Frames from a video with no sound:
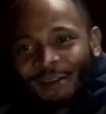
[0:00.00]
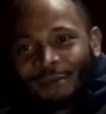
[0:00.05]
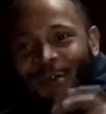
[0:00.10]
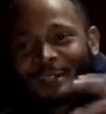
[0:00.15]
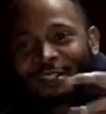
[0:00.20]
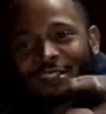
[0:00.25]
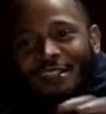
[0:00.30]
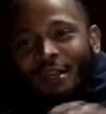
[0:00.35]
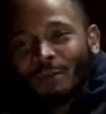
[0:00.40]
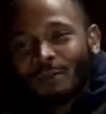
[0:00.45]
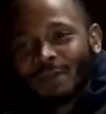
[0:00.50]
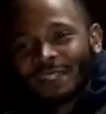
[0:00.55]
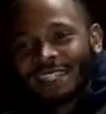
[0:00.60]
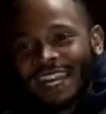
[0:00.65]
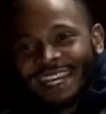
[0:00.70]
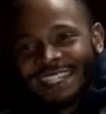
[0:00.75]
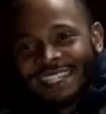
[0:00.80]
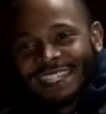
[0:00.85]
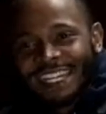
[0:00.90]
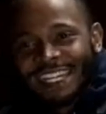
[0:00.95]
What's up with
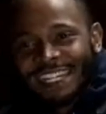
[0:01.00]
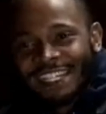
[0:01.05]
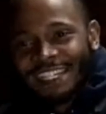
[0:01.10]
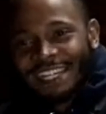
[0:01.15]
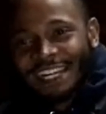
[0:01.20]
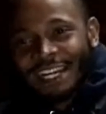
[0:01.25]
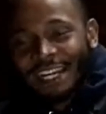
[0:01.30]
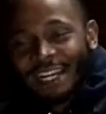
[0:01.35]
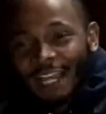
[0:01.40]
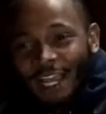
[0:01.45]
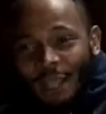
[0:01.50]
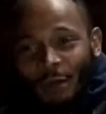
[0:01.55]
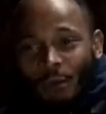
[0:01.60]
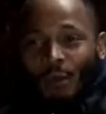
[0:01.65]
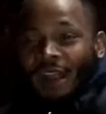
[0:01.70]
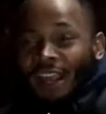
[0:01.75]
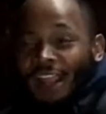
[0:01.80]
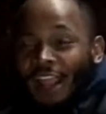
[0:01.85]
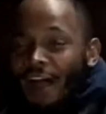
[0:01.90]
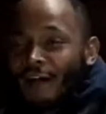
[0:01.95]
that tension? And
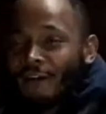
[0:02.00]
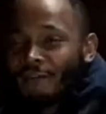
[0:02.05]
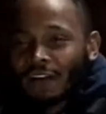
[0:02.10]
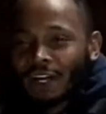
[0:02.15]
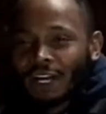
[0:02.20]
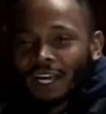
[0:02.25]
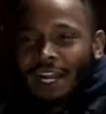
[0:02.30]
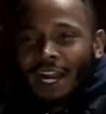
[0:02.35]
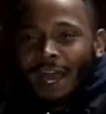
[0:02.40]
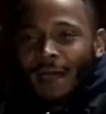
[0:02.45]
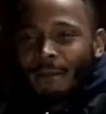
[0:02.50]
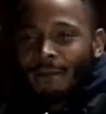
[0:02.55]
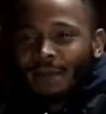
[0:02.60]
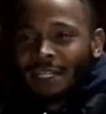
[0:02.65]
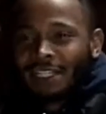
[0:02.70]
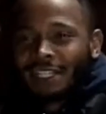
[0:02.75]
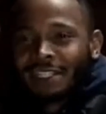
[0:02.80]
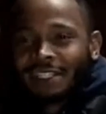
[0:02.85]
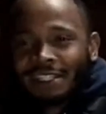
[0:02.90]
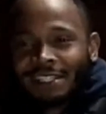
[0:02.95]
why y'all fucking our
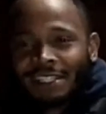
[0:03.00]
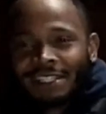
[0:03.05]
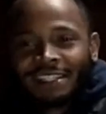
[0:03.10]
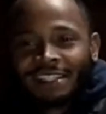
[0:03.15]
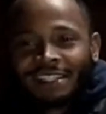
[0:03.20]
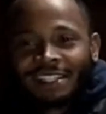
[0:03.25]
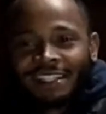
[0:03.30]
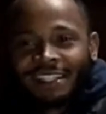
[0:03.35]
bitches?